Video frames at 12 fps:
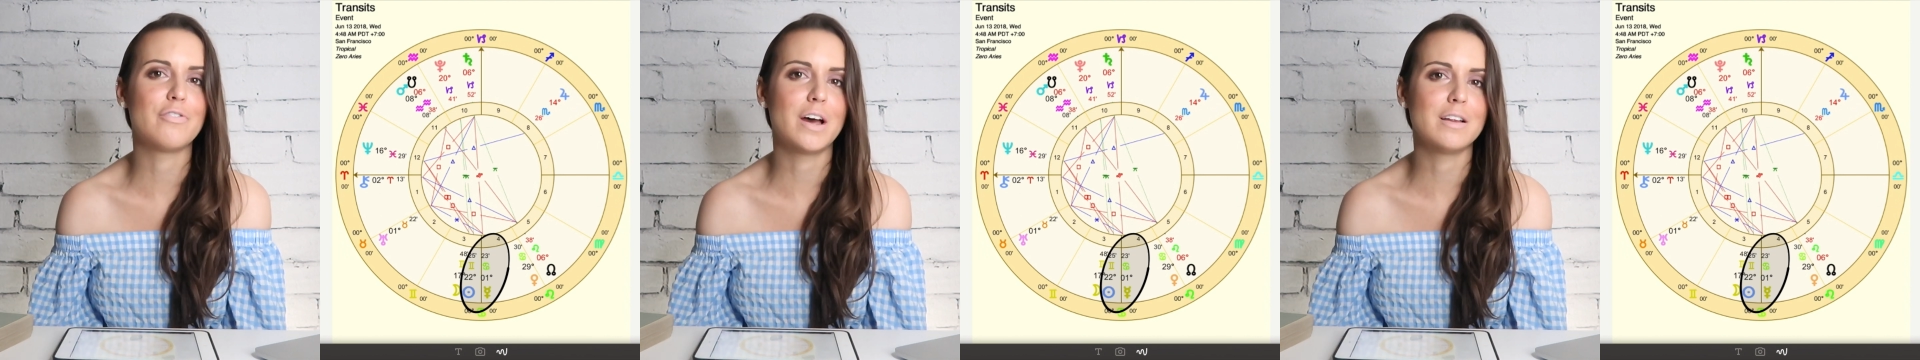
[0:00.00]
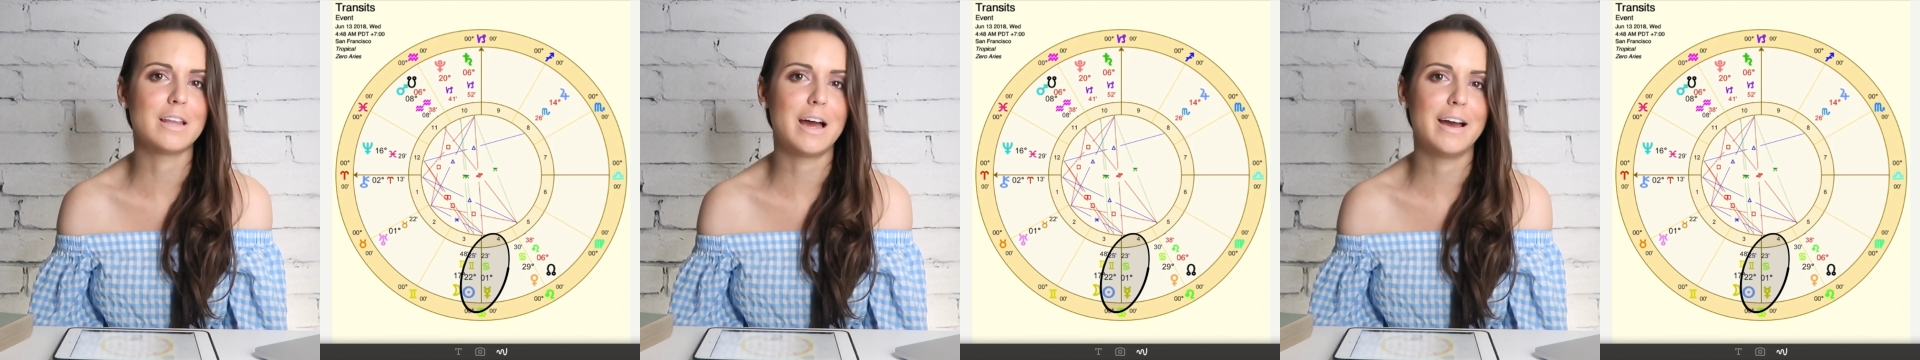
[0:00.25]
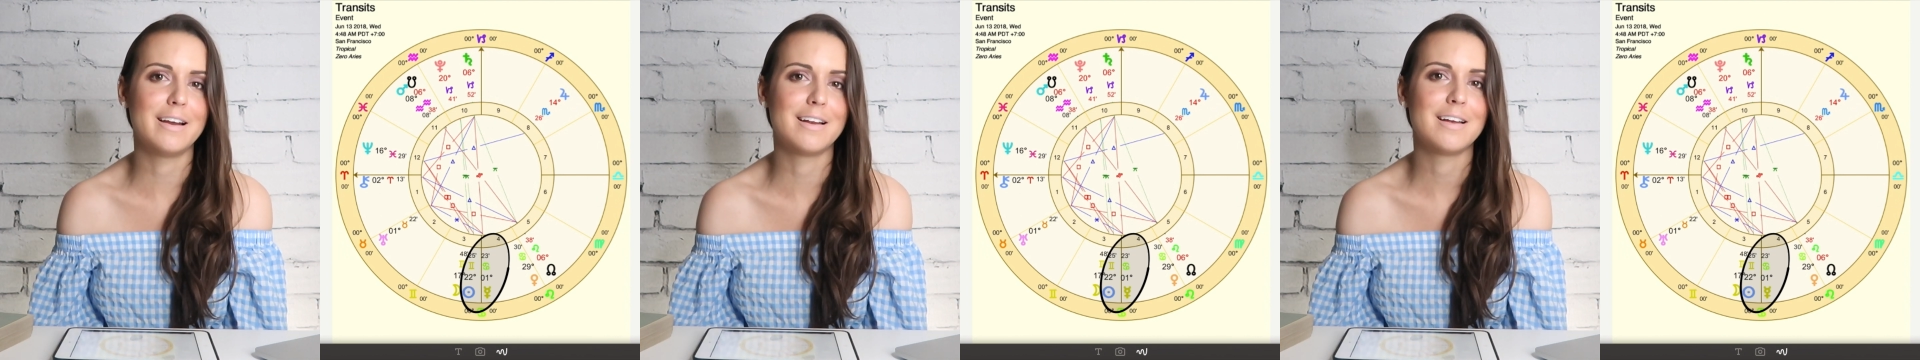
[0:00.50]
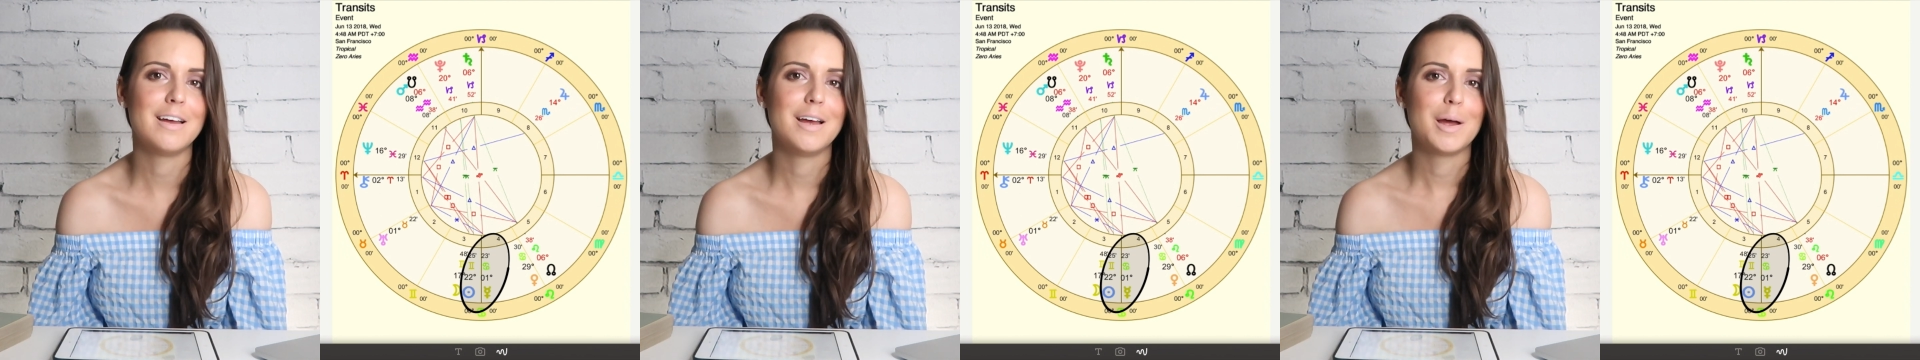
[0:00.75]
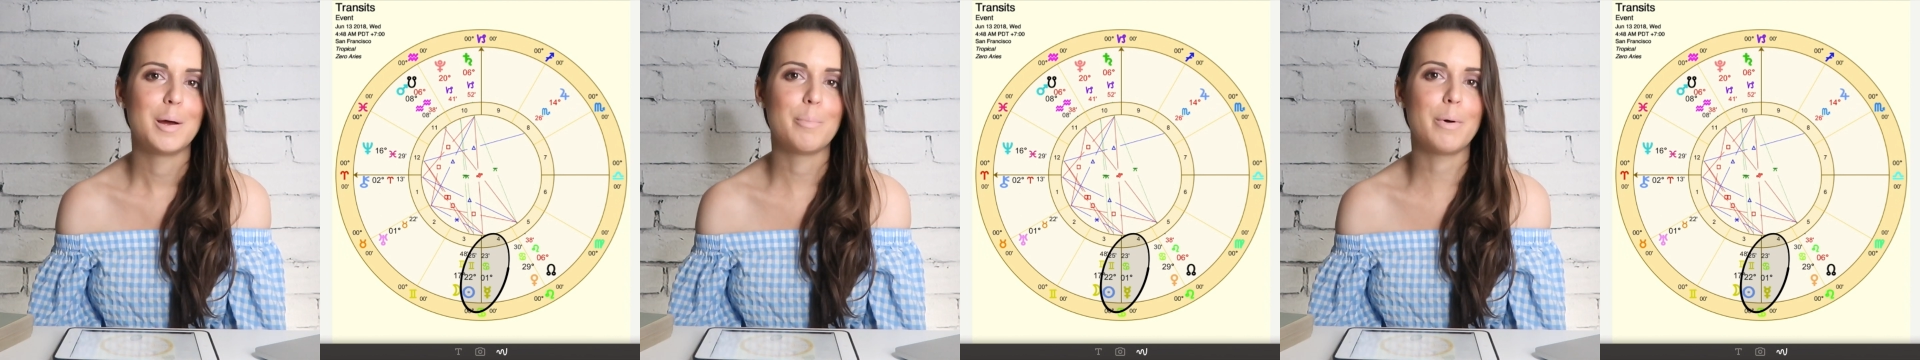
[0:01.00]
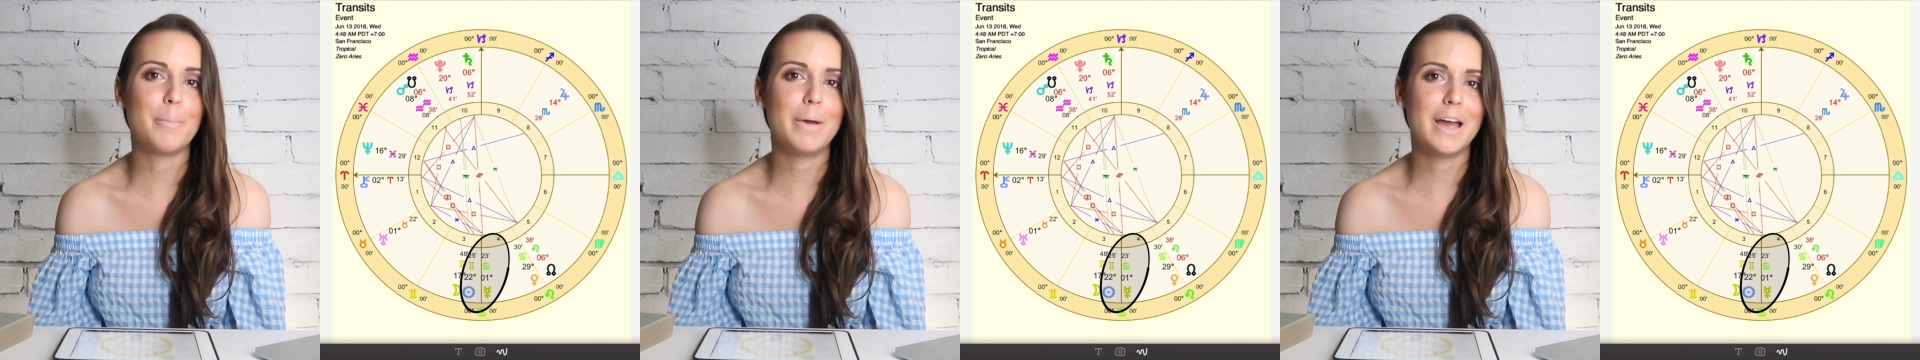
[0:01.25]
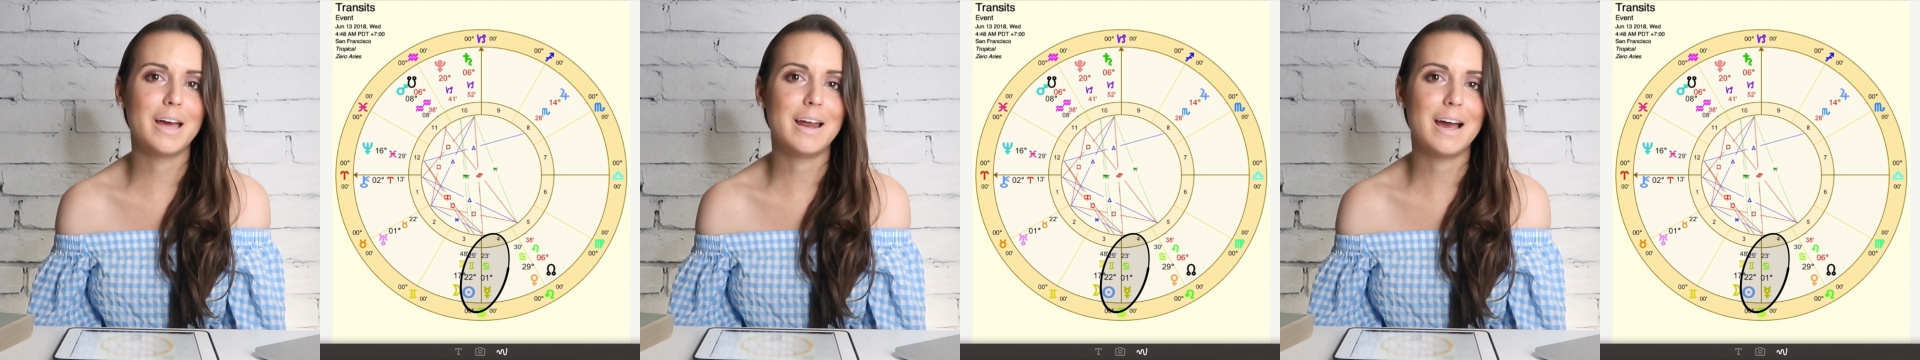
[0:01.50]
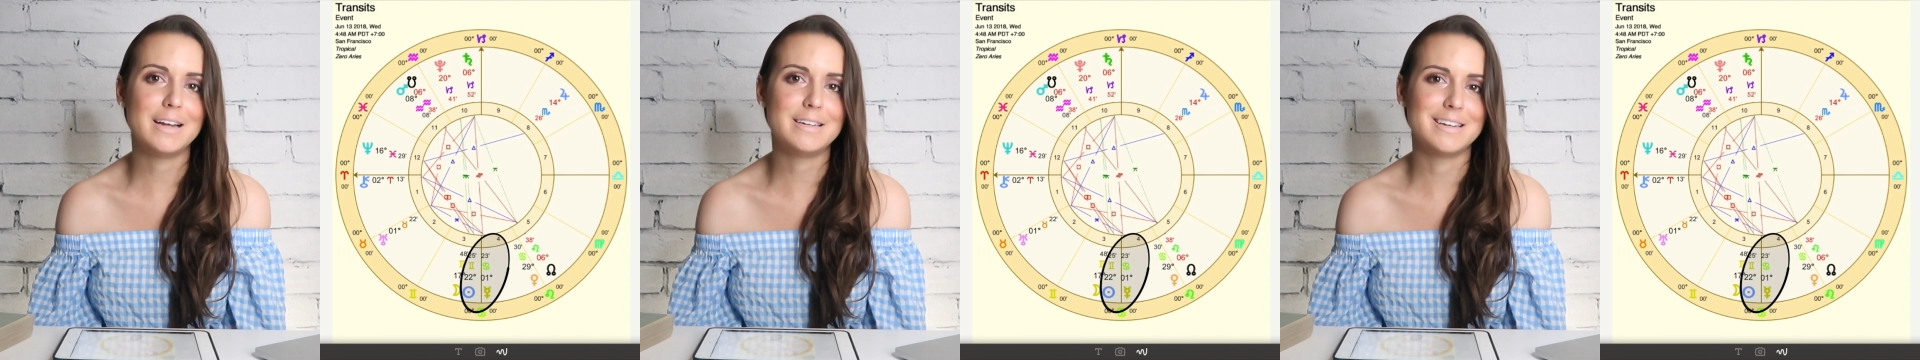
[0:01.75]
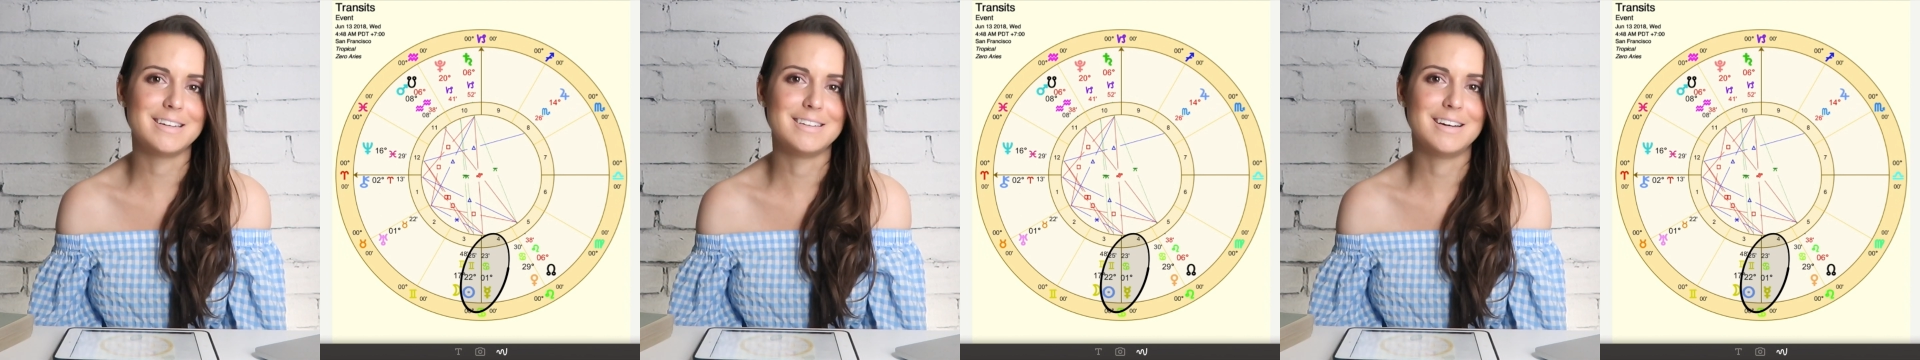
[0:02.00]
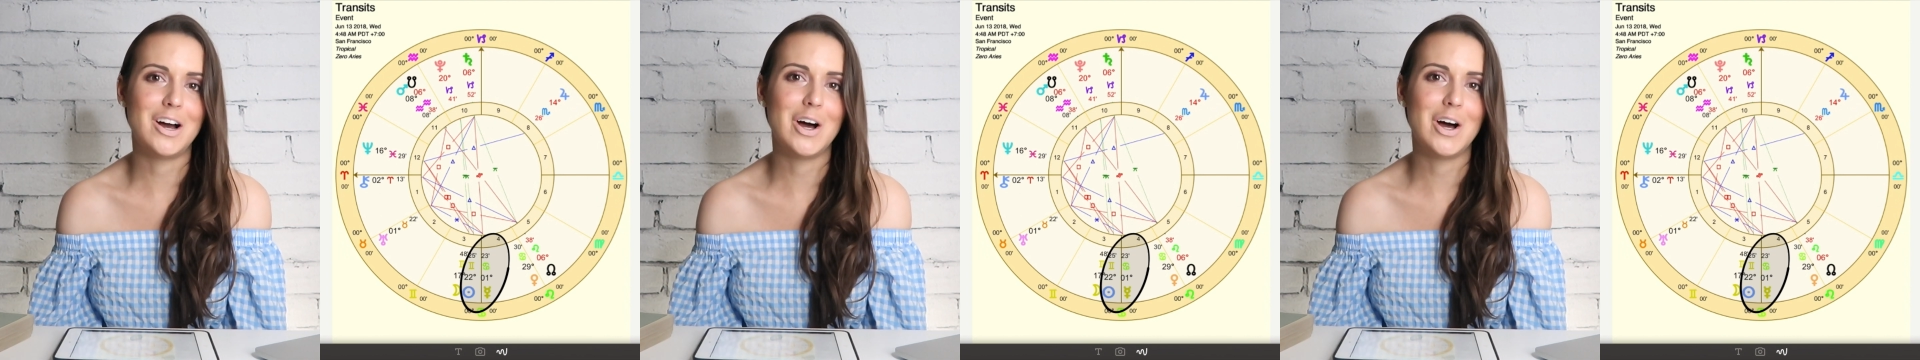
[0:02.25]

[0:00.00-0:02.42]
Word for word: felt that, but man, I did.